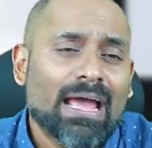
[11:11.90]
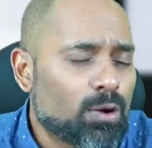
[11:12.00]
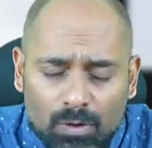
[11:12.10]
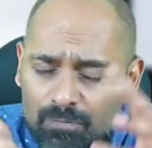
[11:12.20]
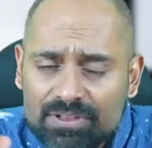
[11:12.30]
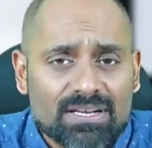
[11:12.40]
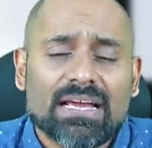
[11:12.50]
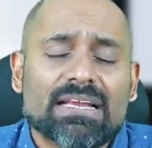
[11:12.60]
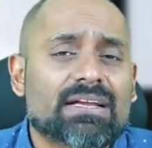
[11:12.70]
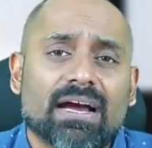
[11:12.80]
along with the
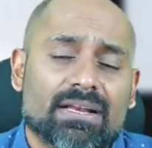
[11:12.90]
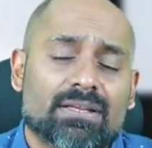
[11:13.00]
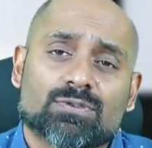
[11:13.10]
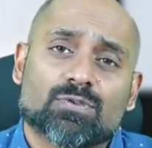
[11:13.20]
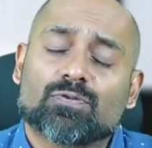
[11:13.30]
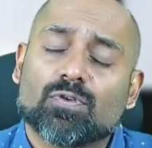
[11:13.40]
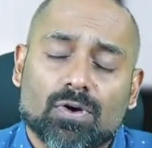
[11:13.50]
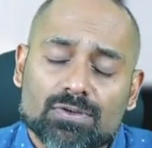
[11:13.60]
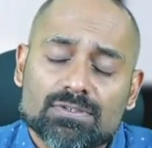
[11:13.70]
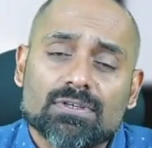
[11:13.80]
right guidance, of
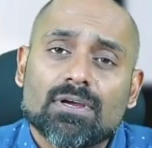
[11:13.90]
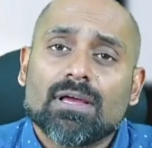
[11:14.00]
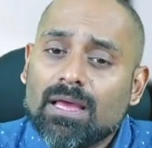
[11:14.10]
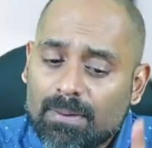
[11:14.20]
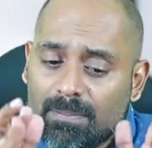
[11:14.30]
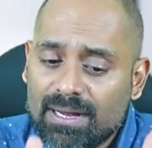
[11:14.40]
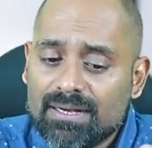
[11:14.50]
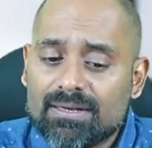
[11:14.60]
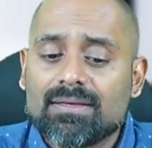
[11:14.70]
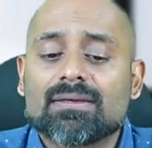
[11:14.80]
course,
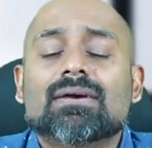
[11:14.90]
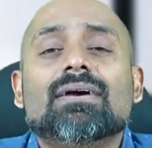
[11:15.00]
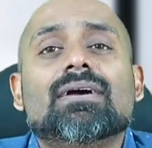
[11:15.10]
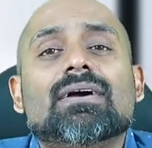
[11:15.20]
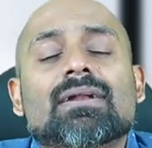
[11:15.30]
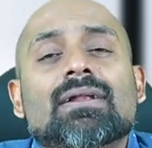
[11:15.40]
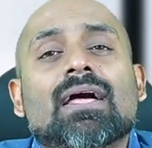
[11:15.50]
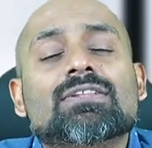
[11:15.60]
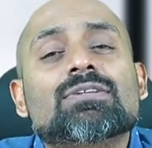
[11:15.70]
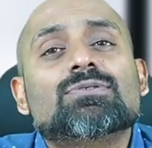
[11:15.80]
but
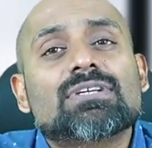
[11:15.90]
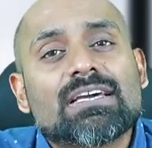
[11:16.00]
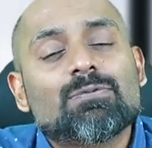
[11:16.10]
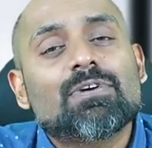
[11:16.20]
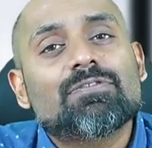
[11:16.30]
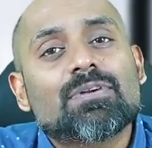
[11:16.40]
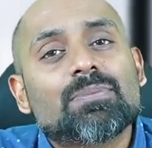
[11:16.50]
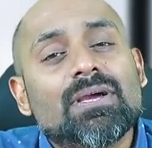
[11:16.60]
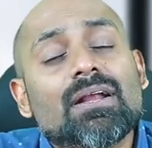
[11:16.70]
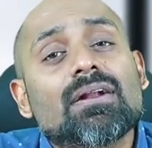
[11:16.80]
nothing to take away
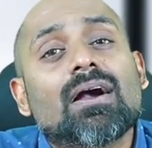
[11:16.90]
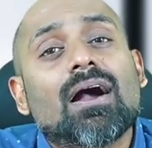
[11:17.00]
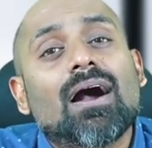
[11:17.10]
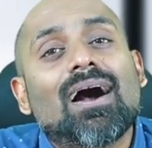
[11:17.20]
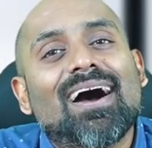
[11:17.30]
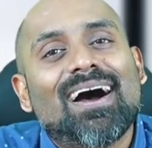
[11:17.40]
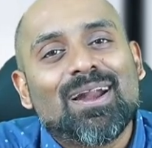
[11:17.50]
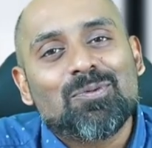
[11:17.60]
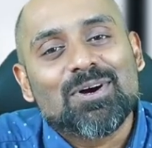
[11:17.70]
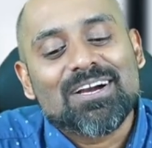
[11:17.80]
from their
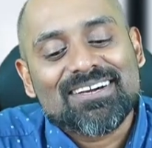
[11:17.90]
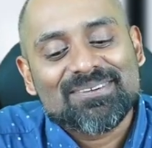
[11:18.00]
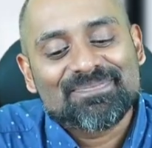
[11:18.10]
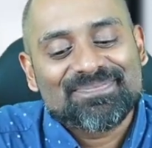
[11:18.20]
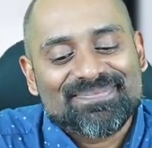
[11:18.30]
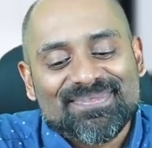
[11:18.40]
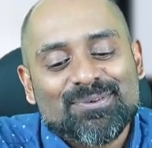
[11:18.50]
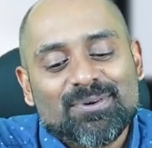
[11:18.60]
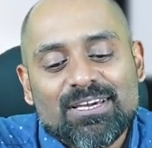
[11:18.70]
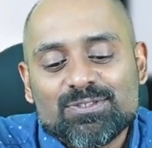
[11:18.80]
hard work.
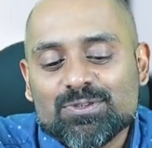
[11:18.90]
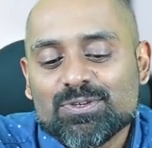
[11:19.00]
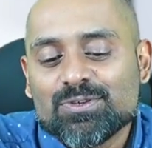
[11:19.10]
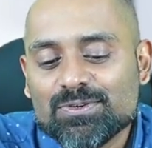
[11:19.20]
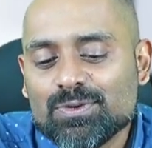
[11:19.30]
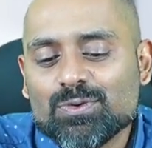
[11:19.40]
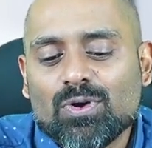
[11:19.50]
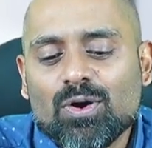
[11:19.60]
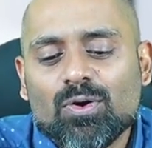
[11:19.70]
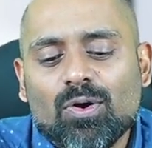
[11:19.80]
Okay, so
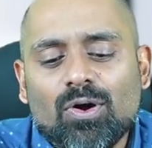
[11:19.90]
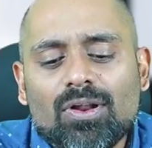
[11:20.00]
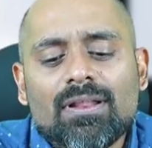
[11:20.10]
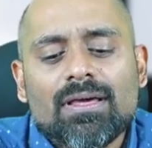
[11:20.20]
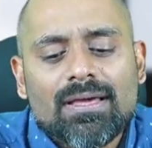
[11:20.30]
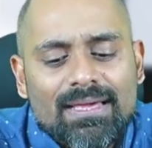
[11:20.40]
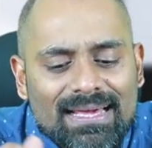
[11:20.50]
you are all